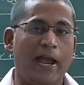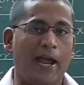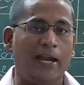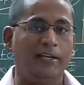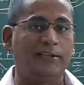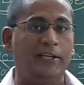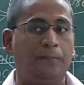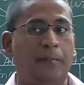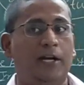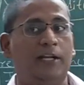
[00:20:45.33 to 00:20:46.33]

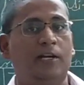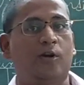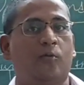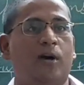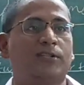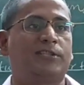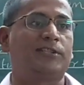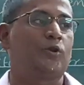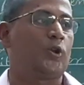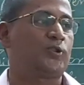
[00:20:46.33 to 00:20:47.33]
anything paid in advance
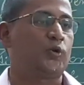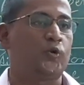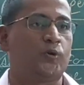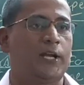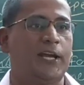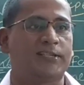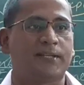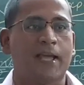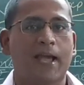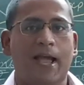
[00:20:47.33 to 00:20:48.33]
is also known
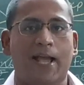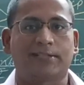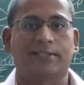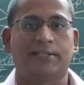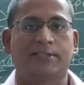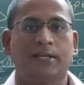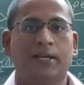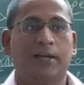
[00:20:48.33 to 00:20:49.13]
as asset.